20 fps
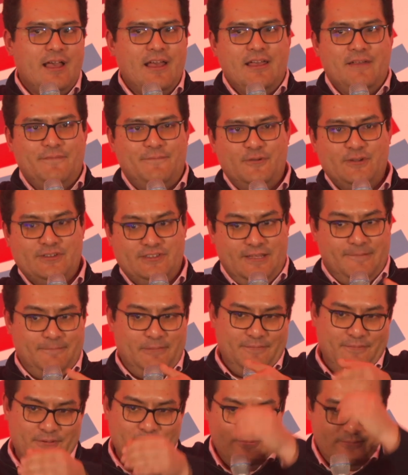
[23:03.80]
For example,
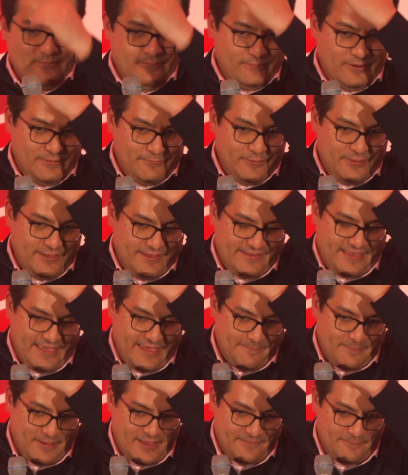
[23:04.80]
if you run one of these
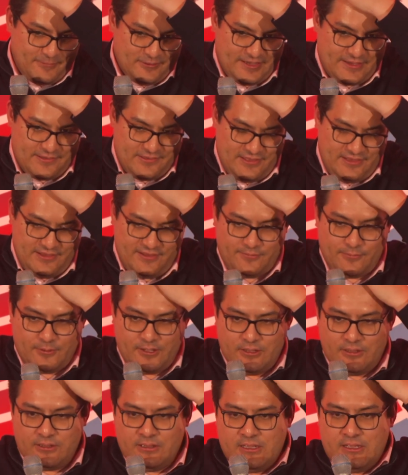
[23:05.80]
campaigns potentially as
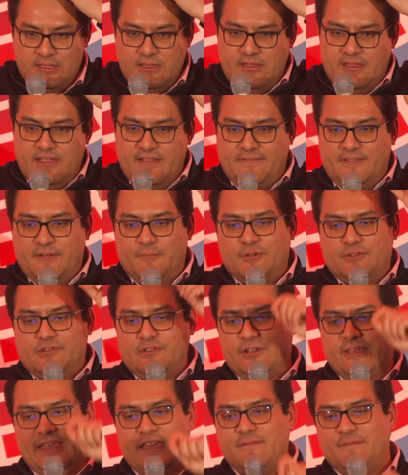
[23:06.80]
well, if someone's
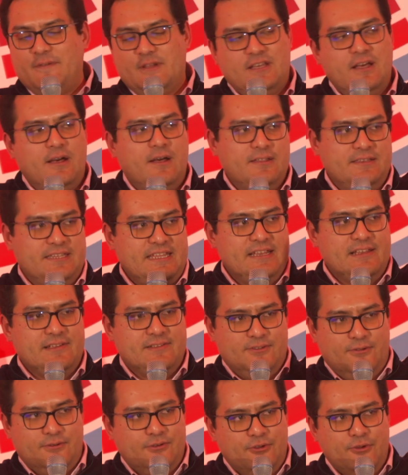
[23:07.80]
looking for car
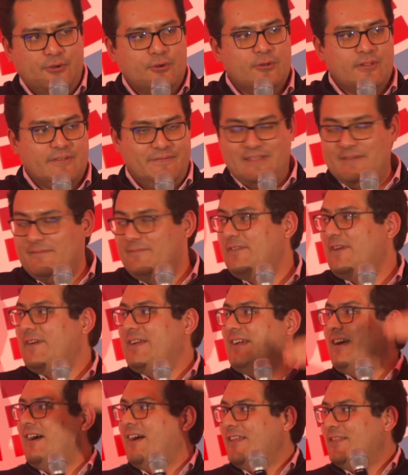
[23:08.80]
dealers on Google, if they're
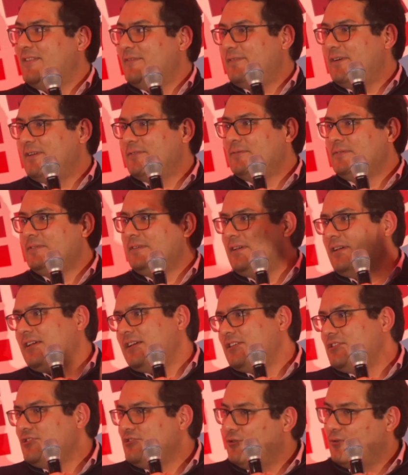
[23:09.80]
very high in the funnel,
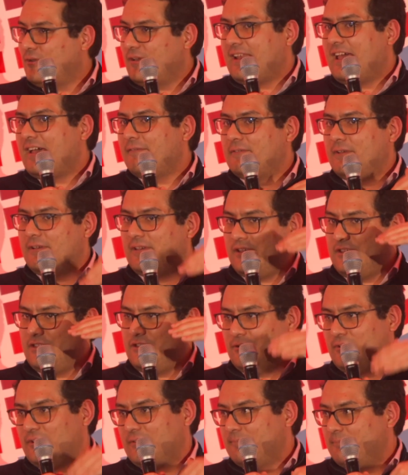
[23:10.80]
you
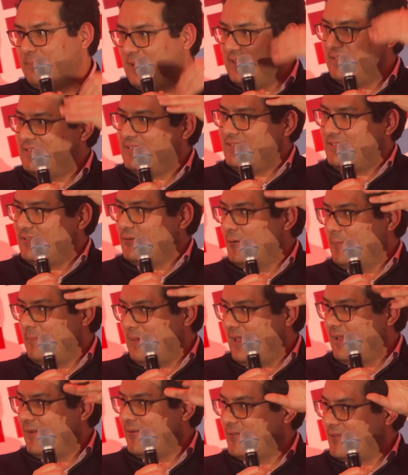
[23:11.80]
can bid to
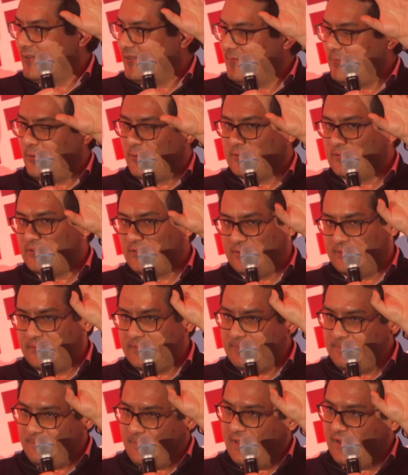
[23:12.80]
appear as a sponsored
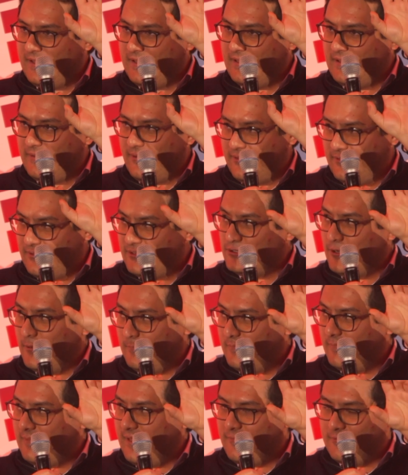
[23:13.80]
at the top
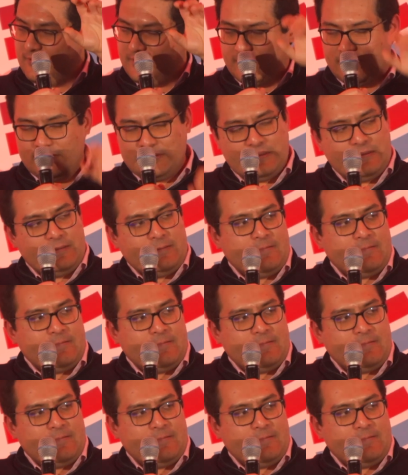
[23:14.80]
of that result.